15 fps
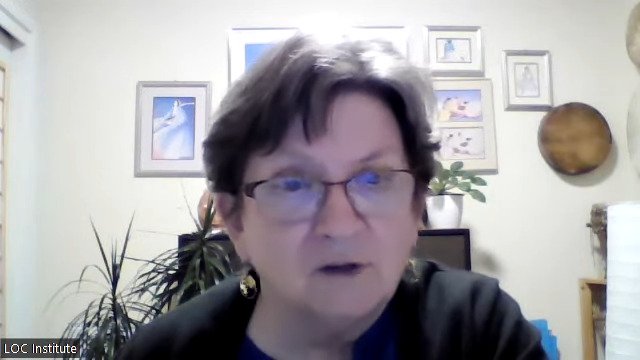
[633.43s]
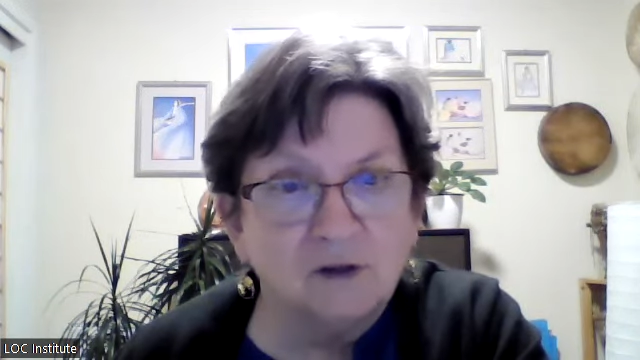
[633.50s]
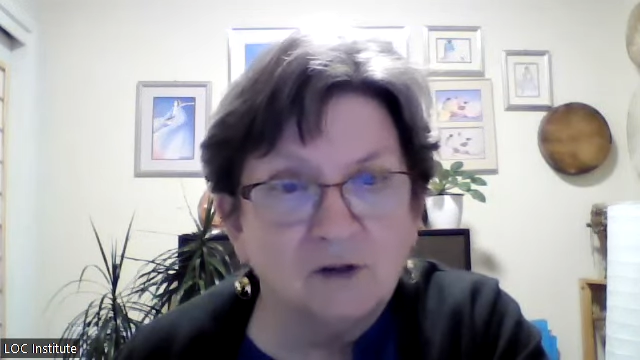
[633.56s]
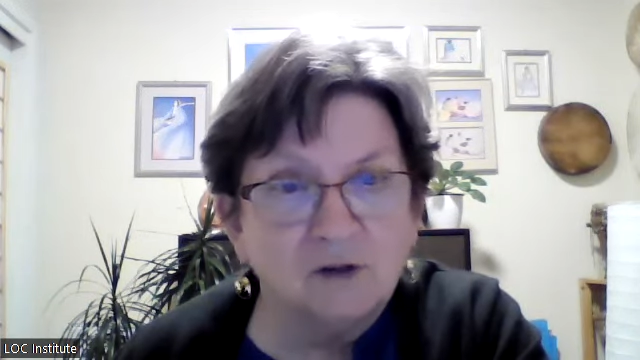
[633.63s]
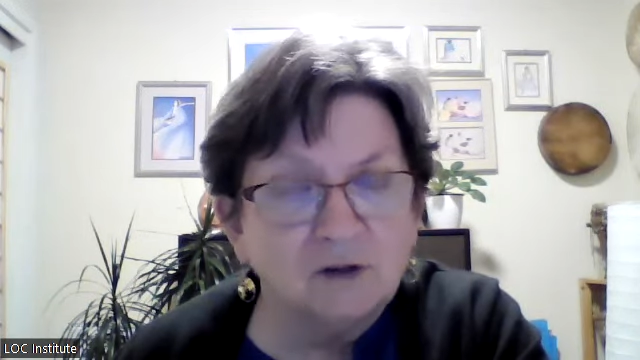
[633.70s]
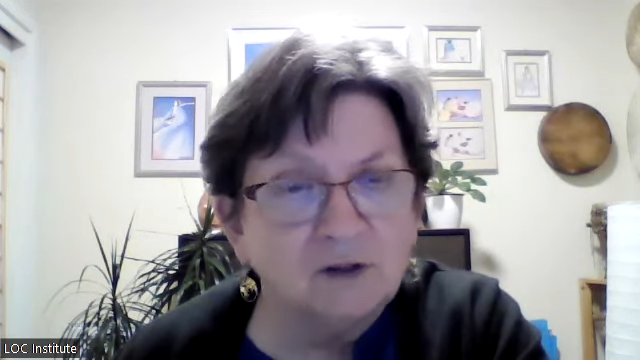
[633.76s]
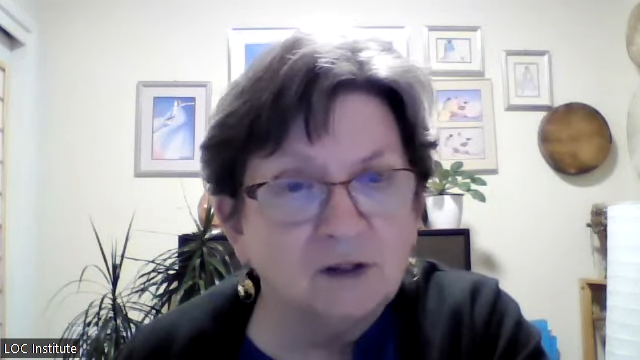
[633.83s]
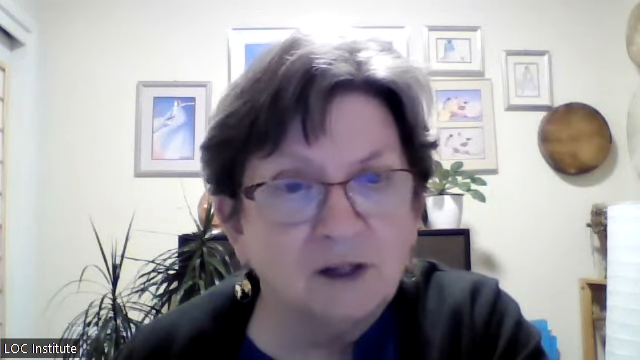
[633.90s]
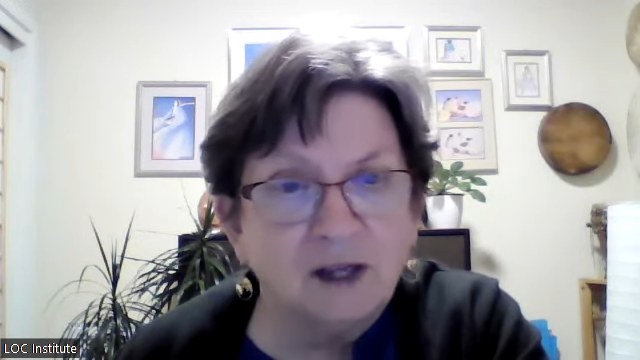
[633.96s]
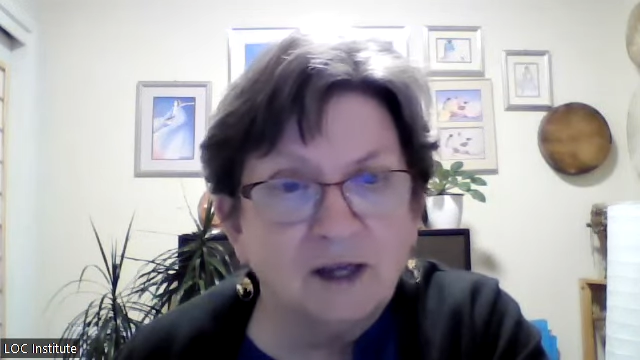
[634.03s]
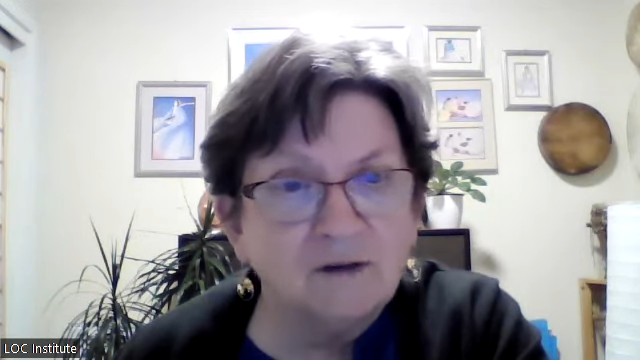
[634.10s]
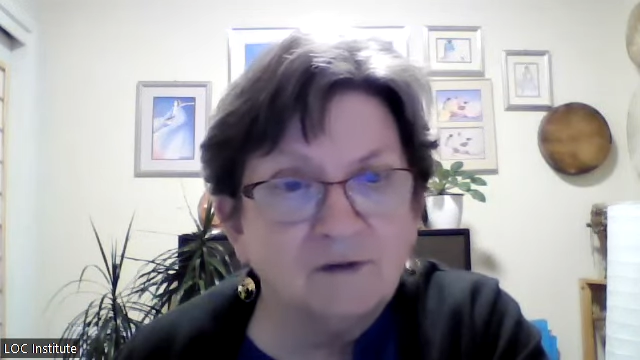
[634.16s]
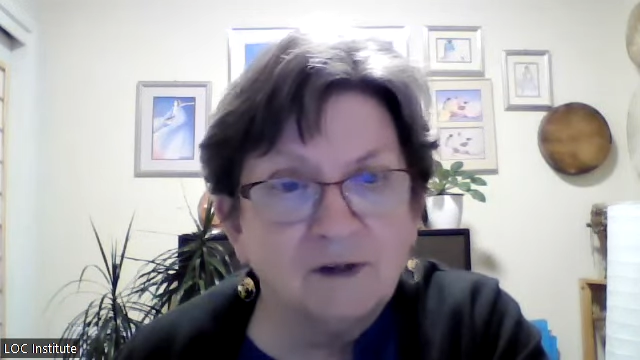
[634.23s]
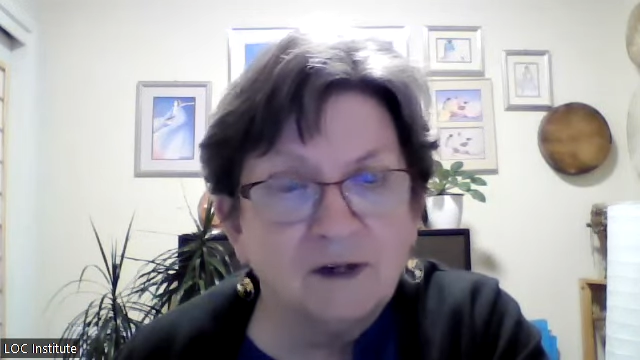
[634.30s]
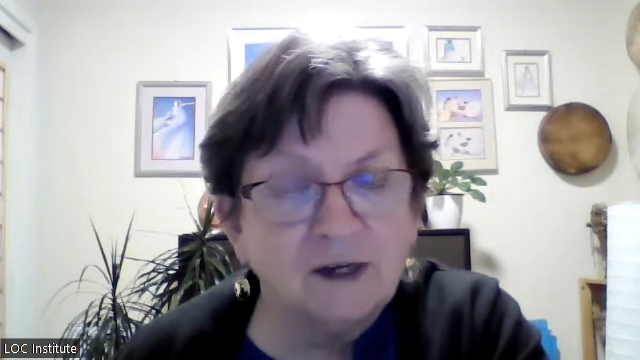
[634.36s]
the good
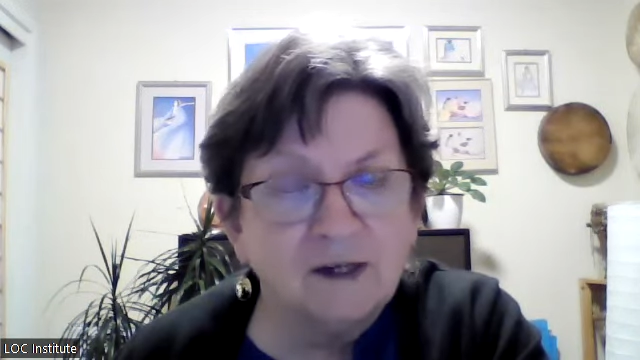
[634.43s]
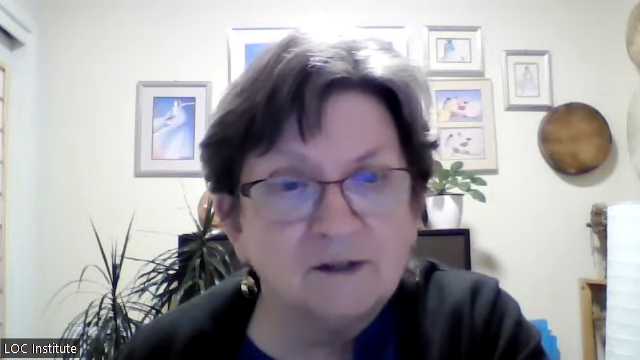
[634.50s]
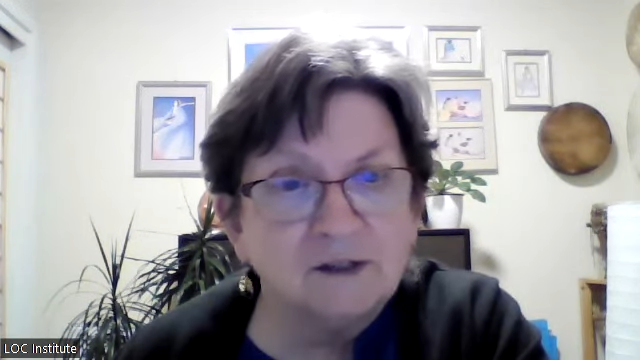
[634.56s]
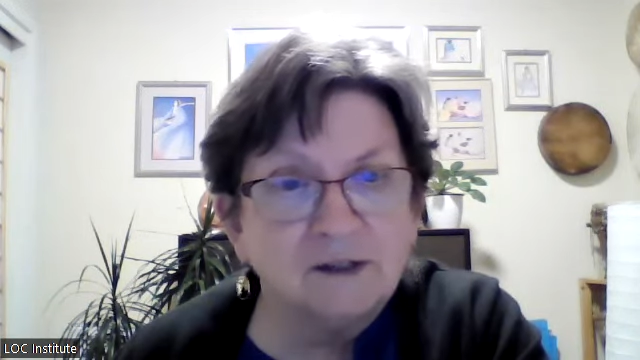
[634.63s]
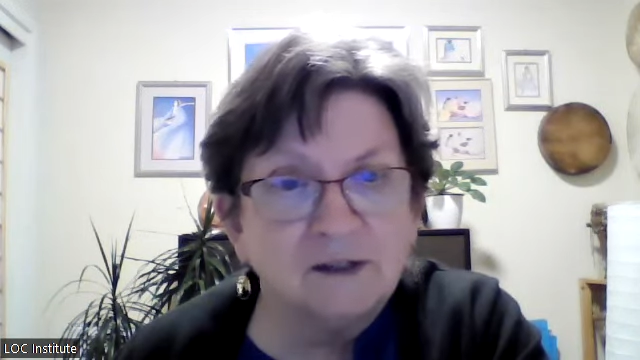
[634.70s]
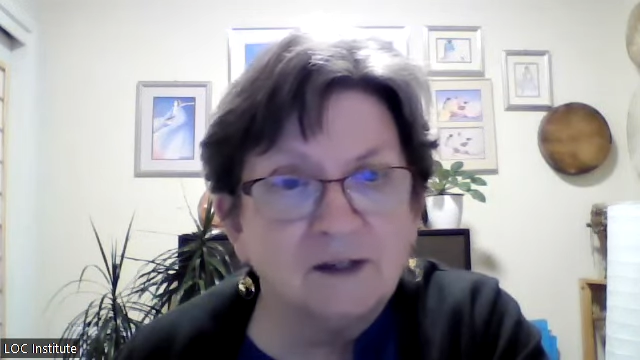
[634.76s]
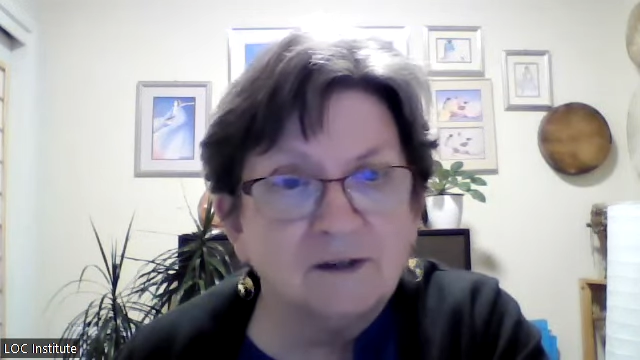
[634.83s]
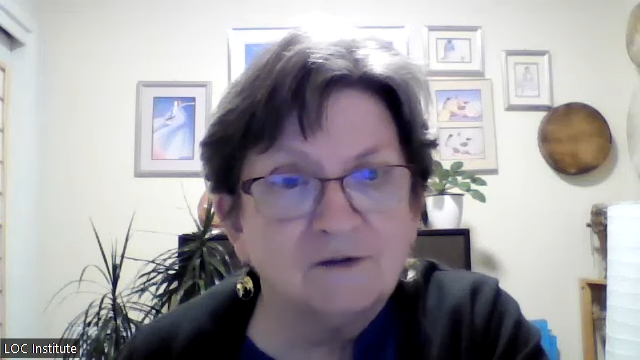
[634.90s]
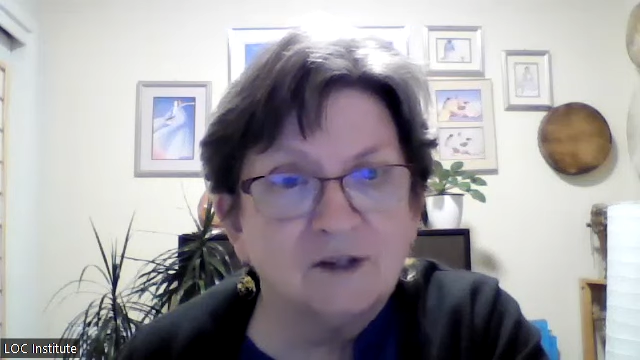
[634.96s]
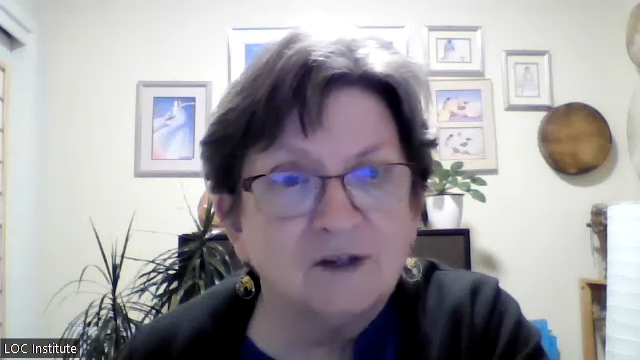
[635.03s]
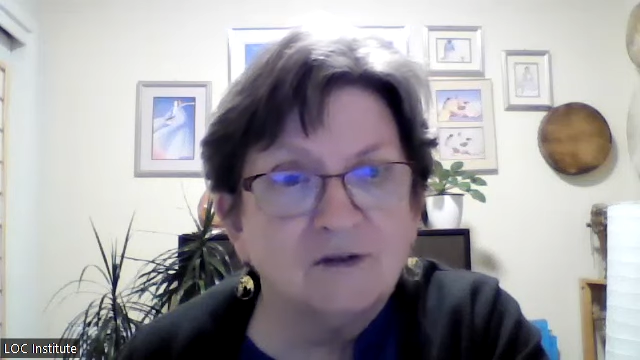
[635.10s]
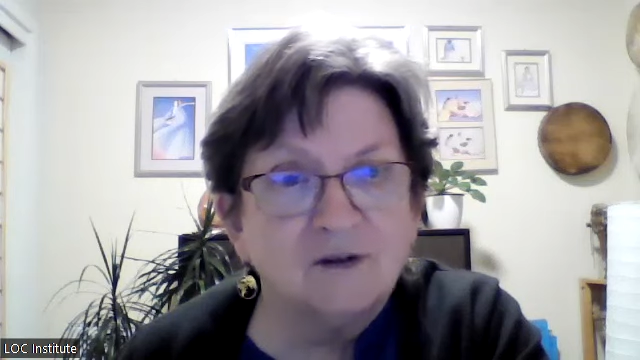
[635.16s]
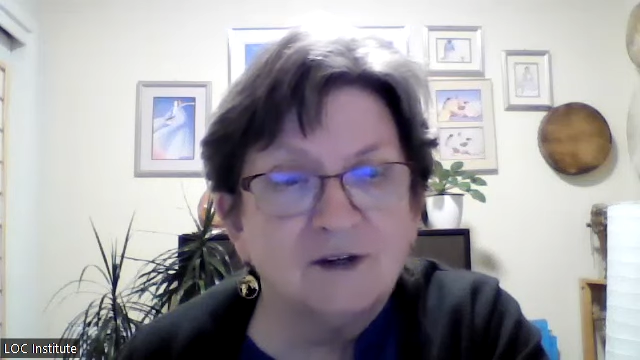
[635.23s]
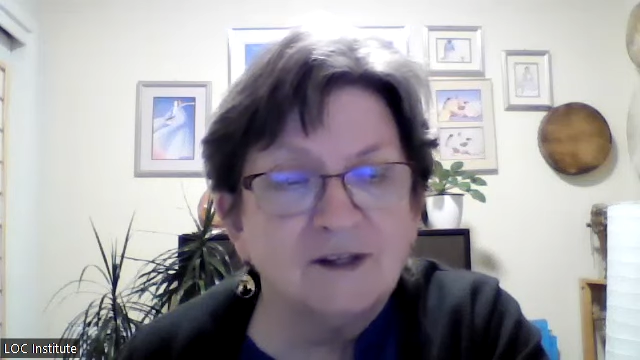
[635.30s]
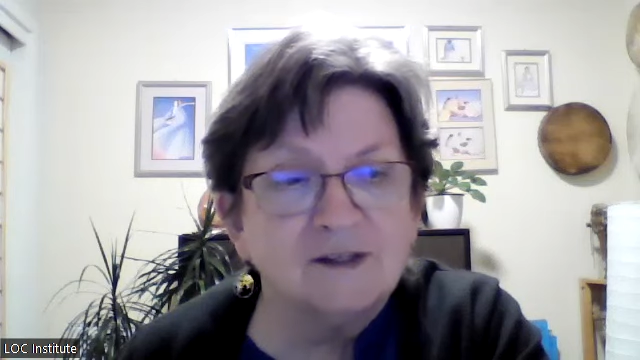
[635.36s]
life-enhancing,
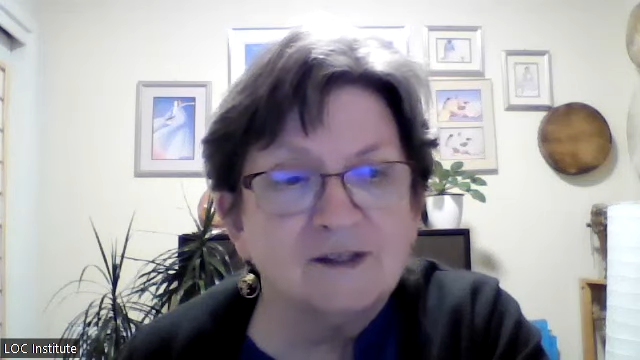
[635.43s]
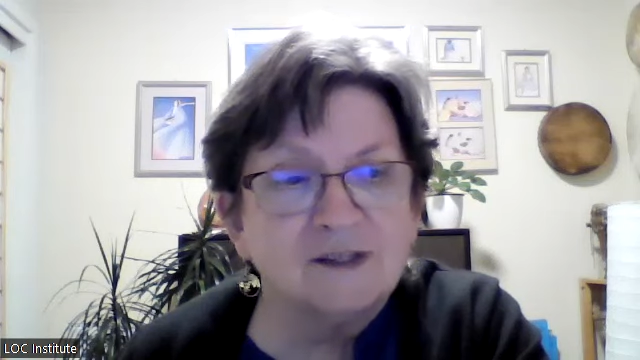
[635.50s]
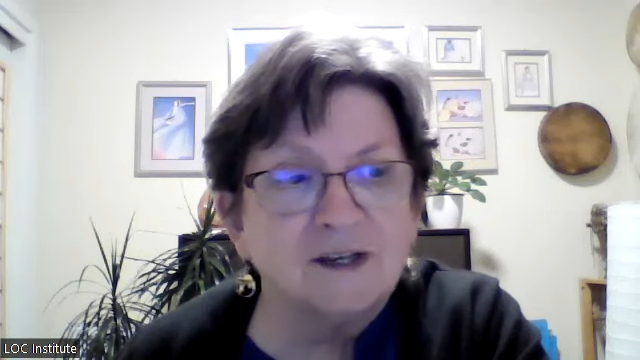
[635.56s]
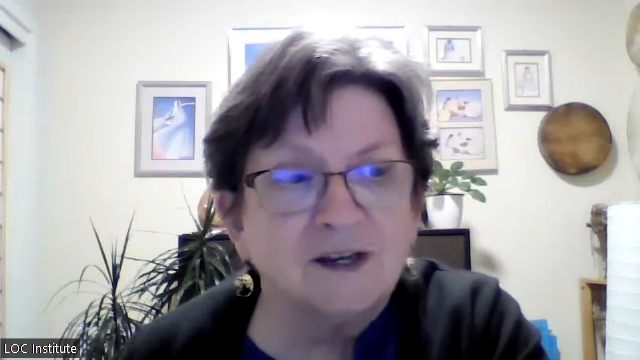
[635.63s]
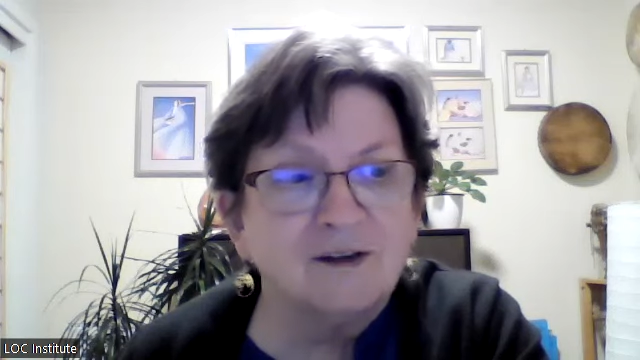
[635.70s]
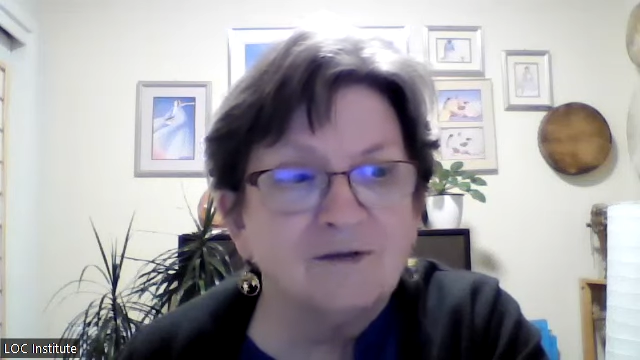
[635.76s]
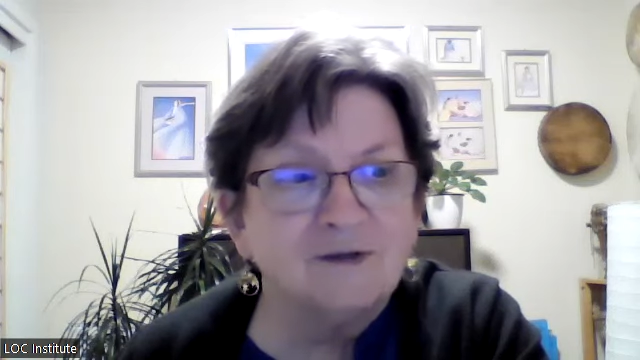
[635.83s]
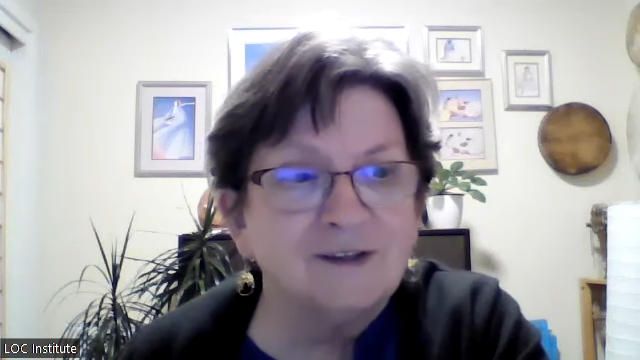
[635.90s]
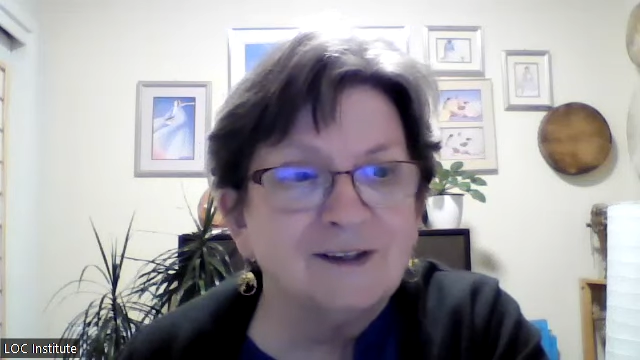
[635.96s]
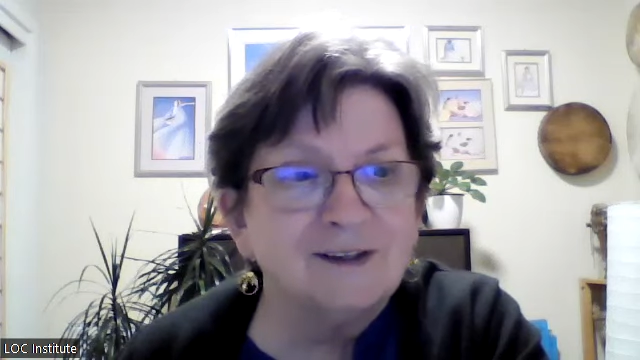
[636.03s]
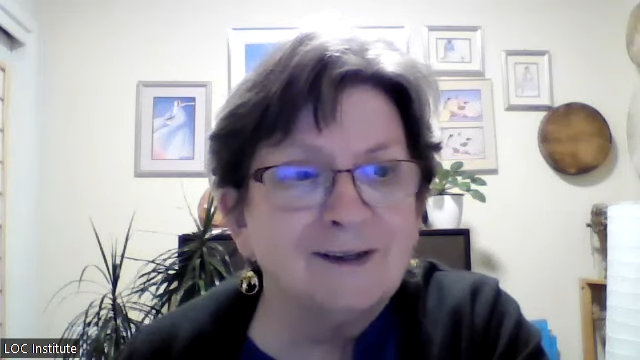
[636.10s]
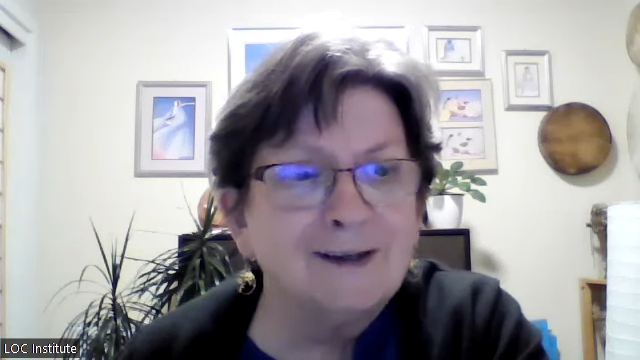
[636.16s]
life-generating stuff,